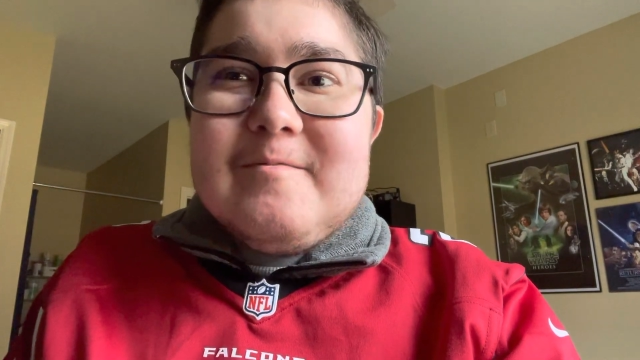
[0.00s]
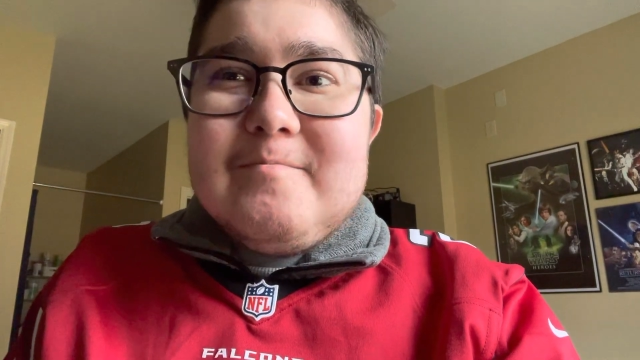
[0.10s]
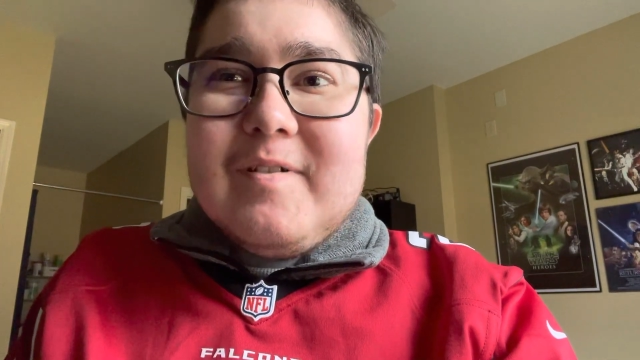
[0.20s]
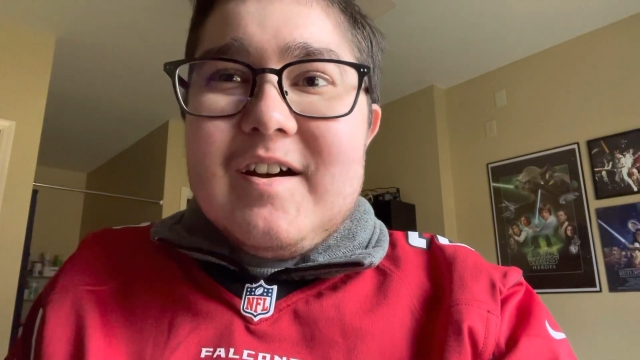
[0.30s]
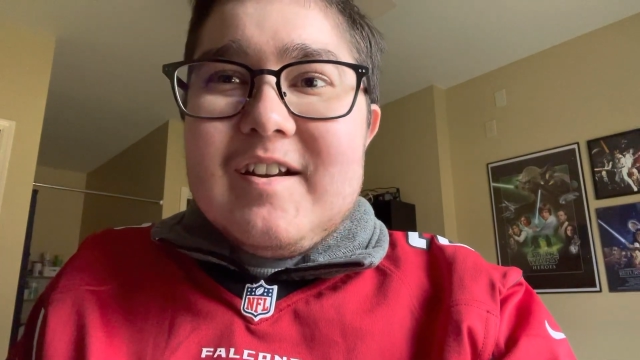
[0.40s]

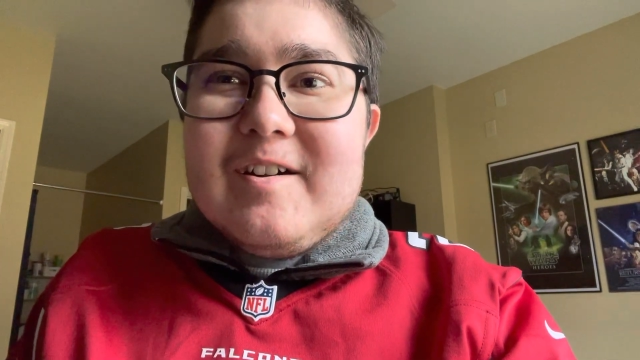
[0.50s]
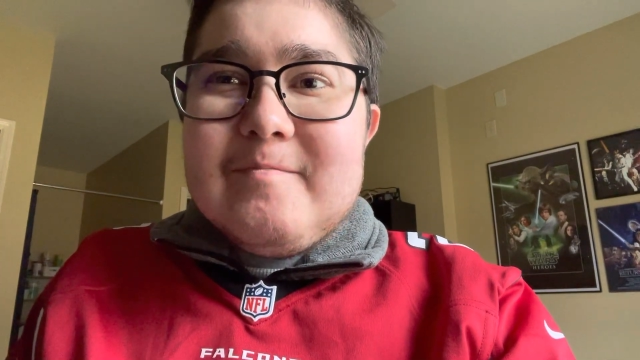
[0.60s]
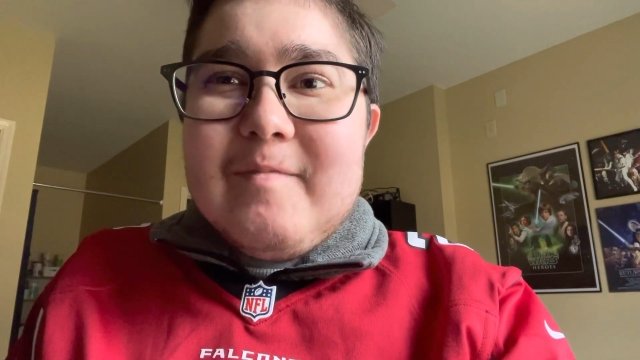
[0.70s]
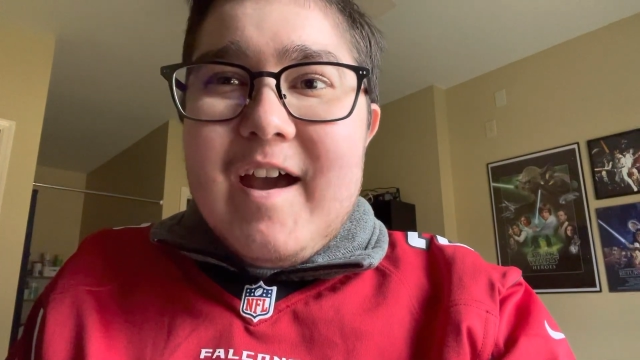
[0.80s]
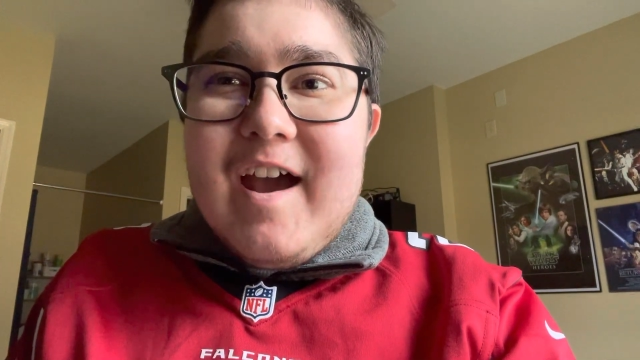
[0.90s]
but
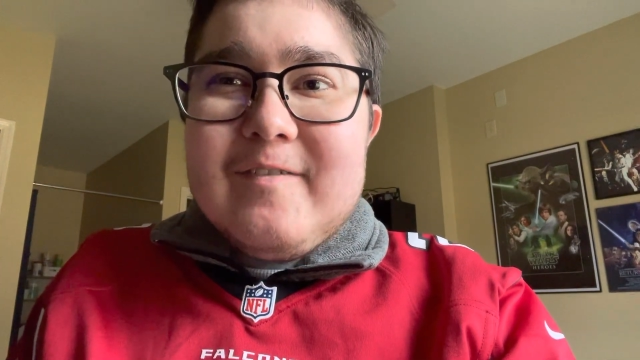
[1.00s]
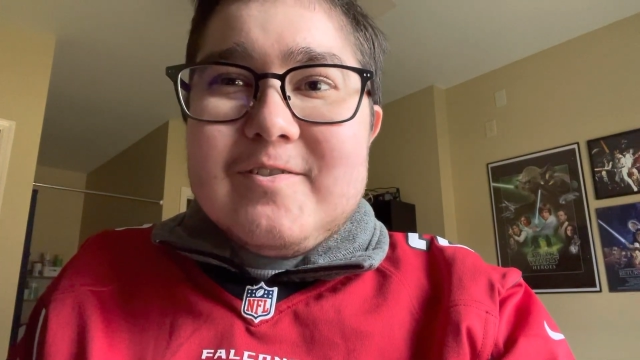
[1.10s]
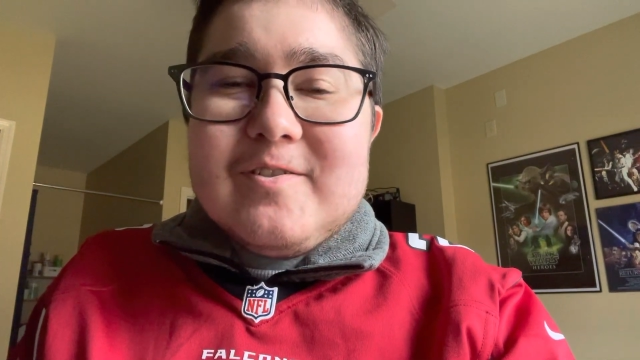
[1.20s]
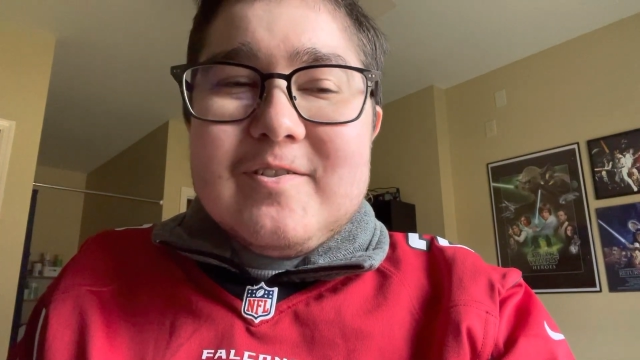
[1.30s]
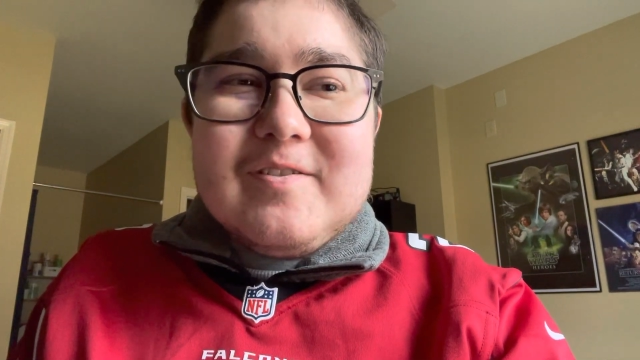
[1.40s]
um,
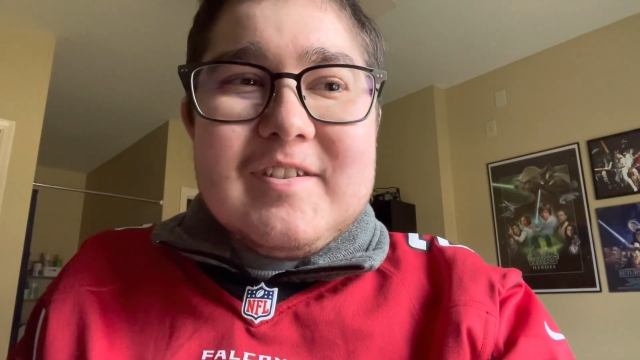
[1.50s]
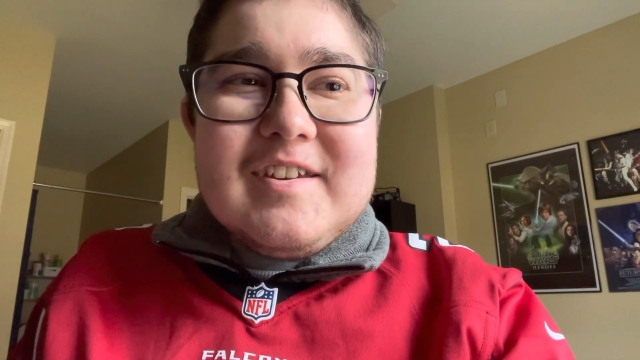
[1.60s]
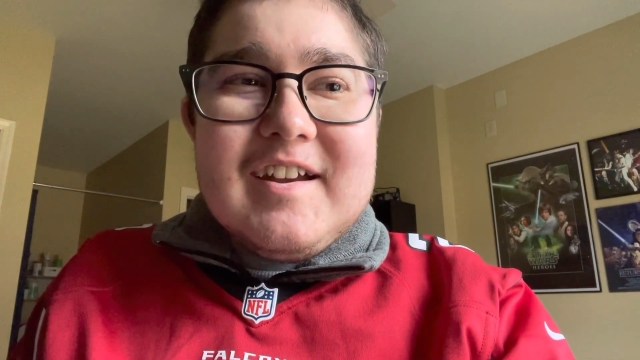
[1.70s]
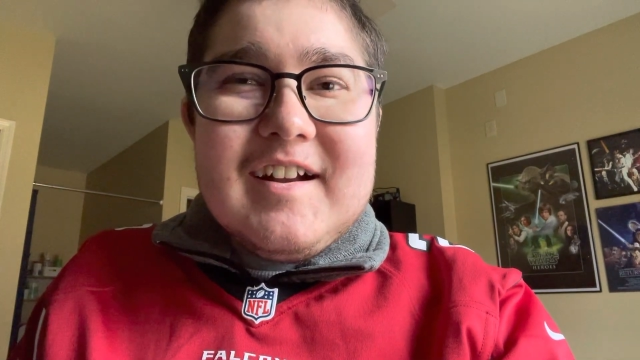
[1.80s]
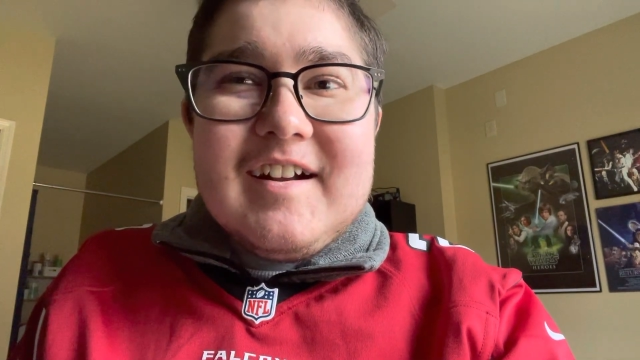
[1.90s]
after
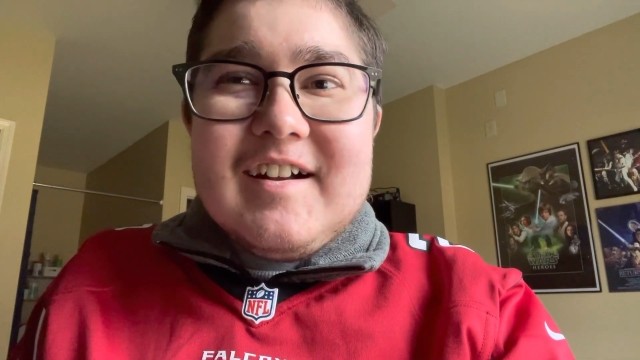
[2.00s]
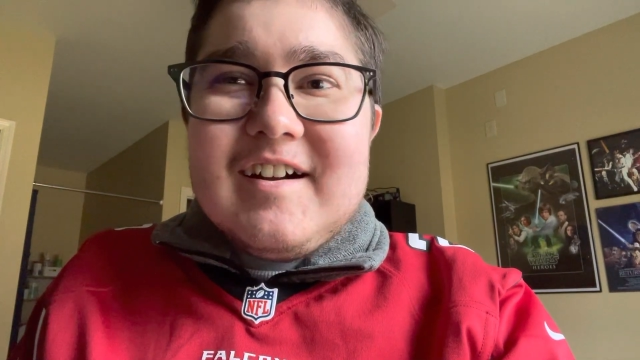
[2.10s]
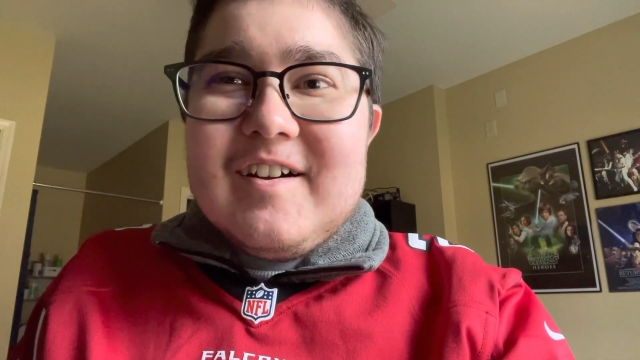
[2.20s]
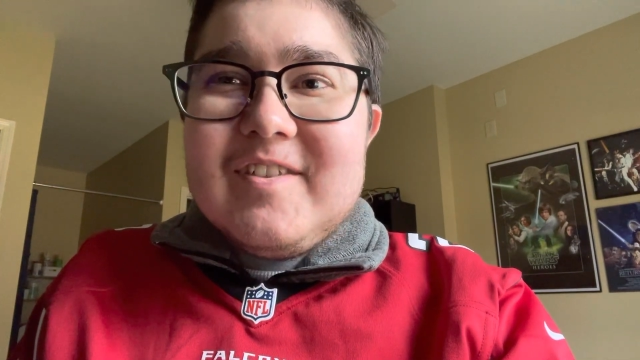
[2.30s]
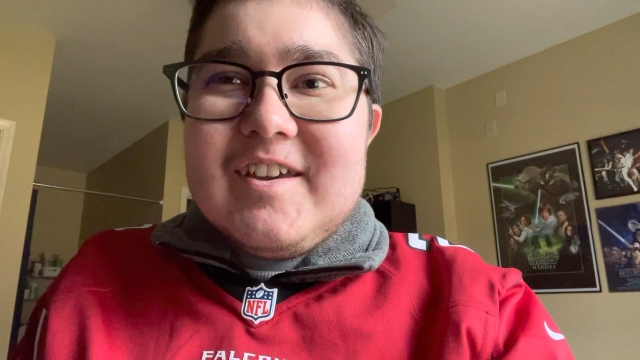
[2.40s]
the uh,
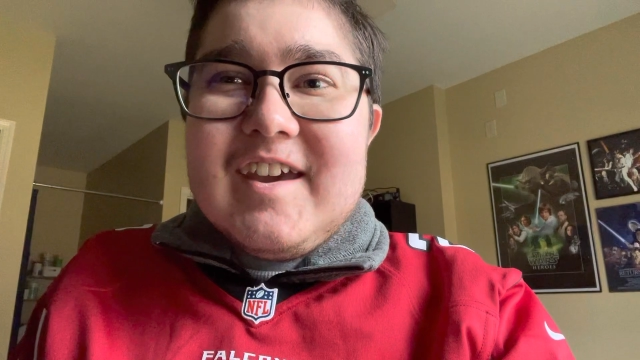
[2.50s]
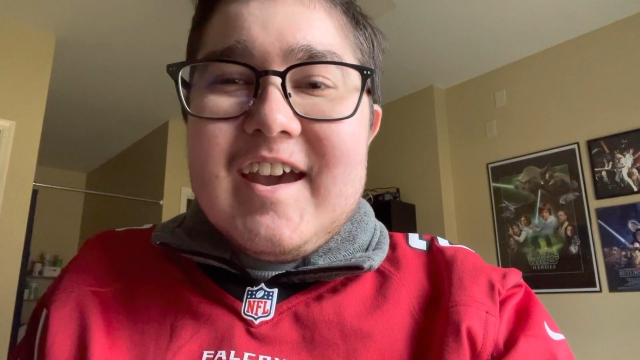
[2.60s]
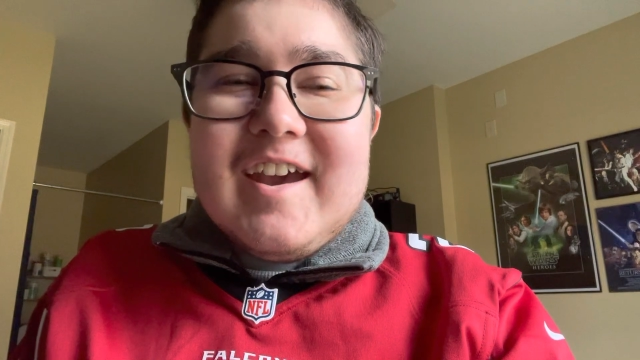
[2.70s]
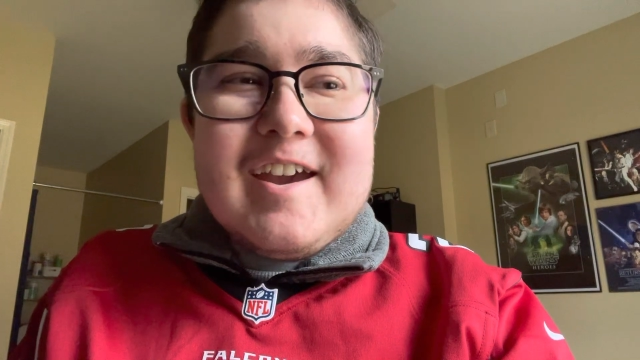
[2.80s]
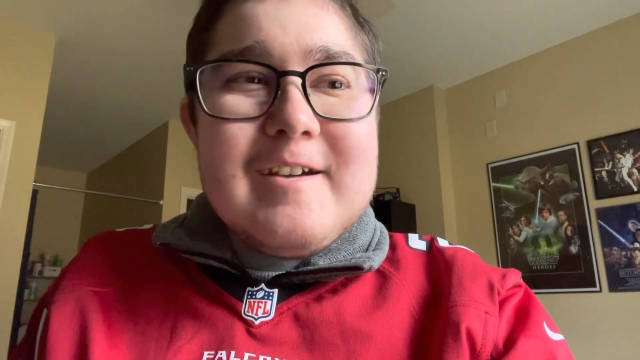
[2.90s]
uh, the
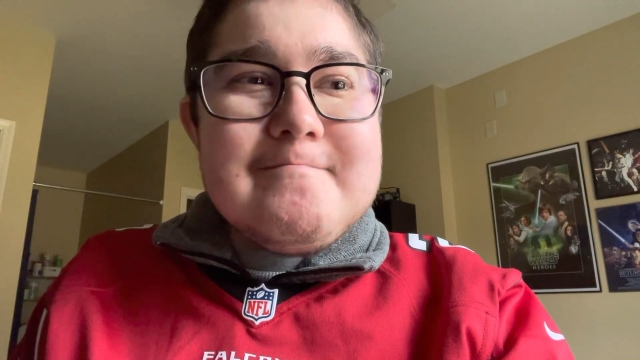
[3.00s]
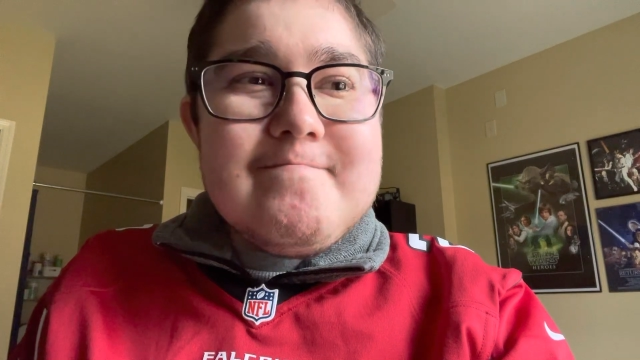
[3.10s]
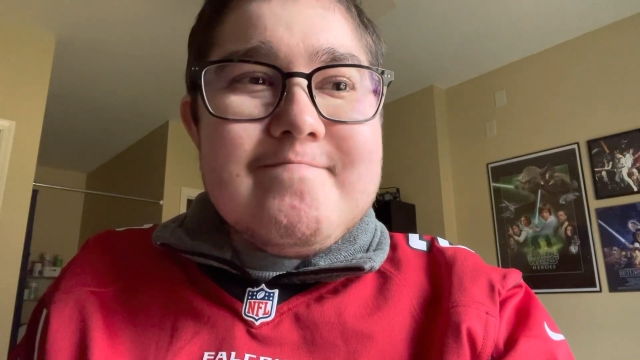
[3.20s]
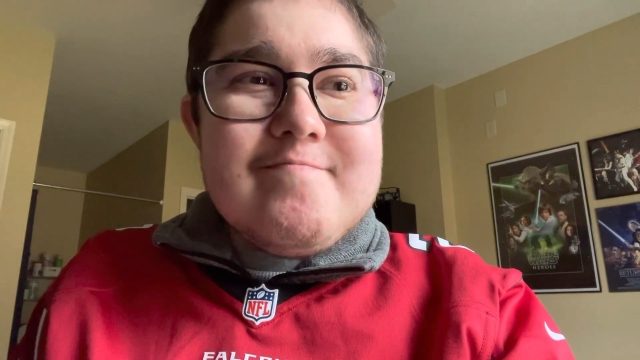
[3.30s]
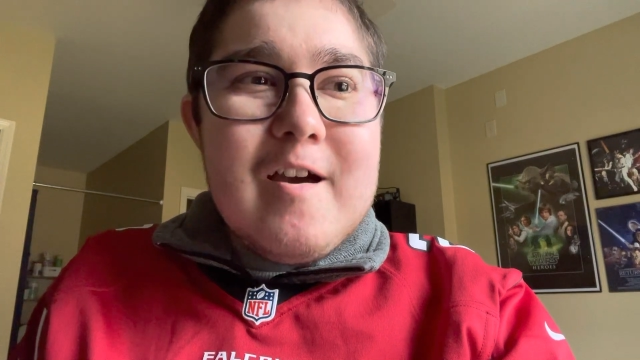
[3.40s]
game,